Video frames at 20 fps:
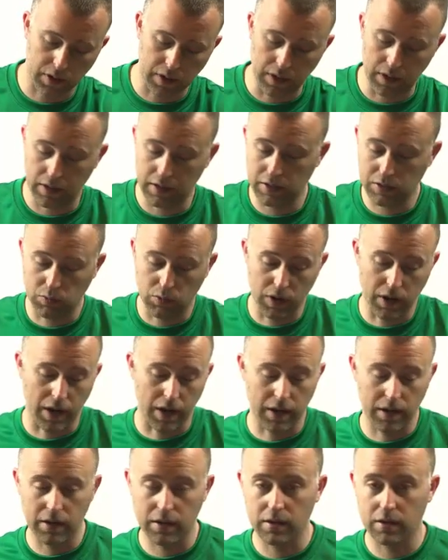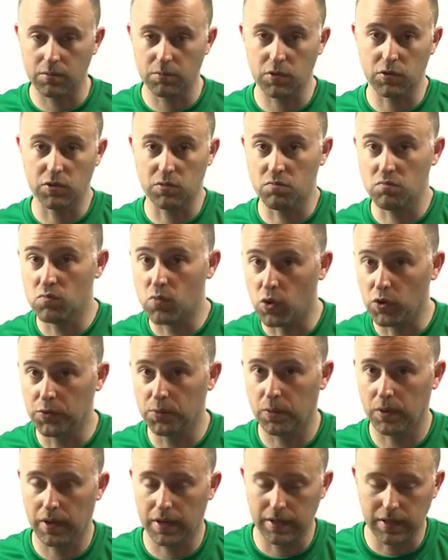And this one I ended up using
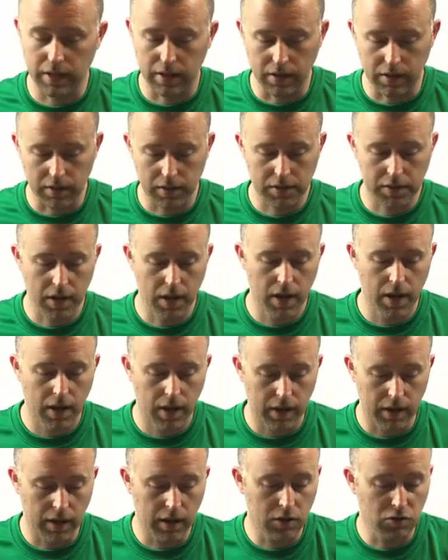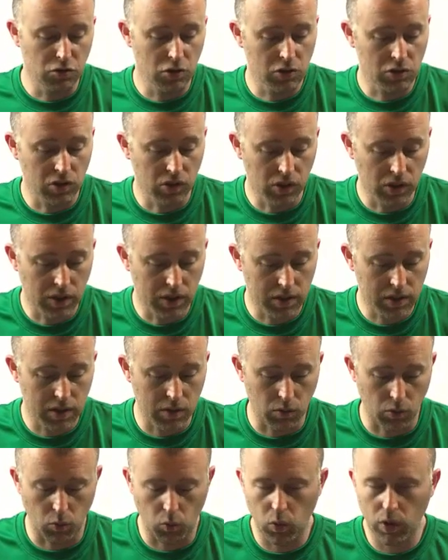multiple identities. And again, you just look and see,
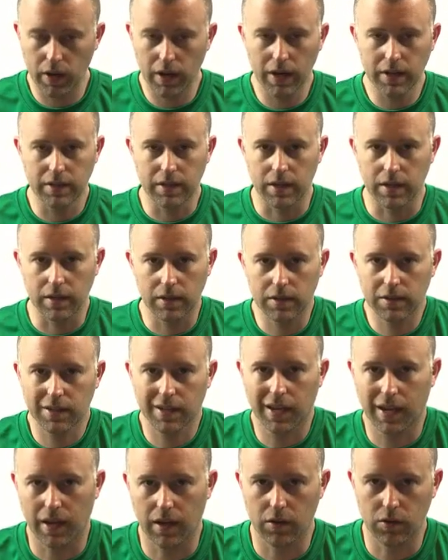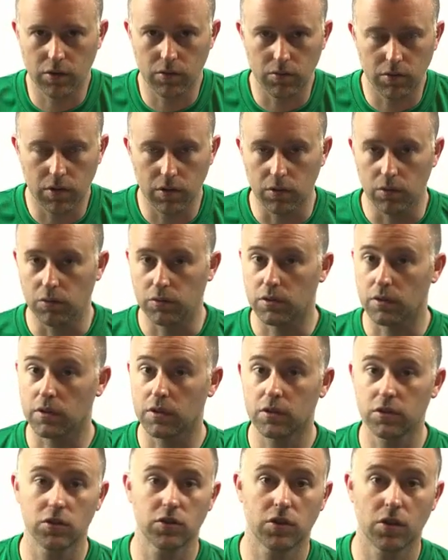well, what identities can you use? And
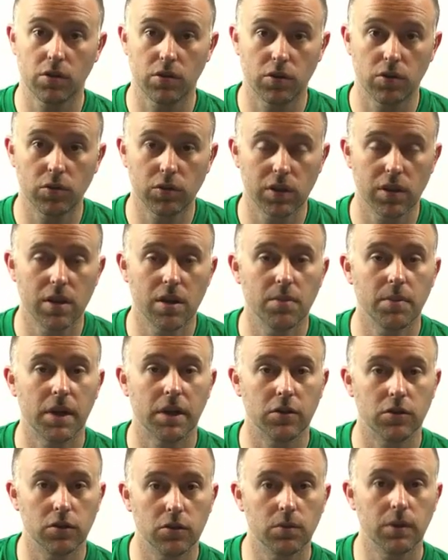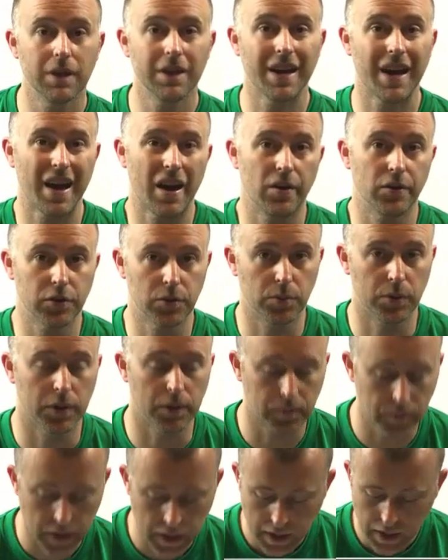then just start using them and doing algebra.
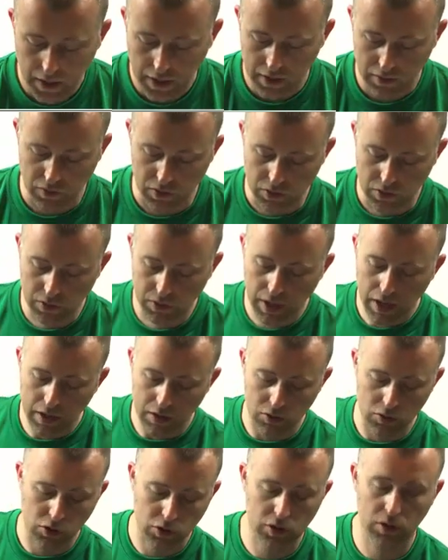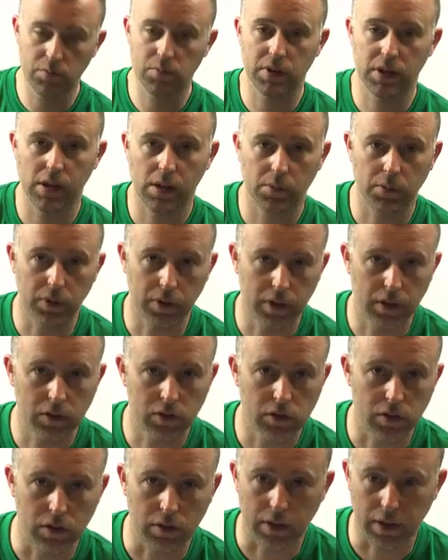If you do that, you should be able to get
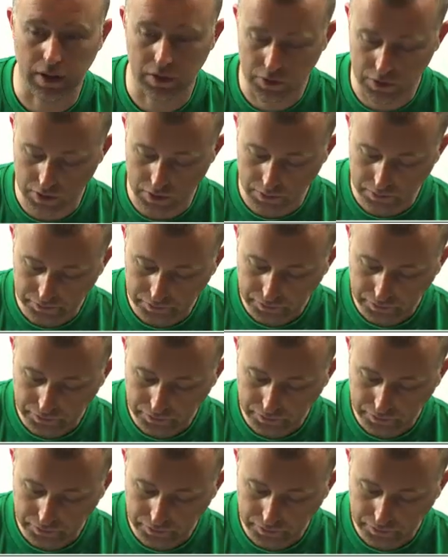to your answer.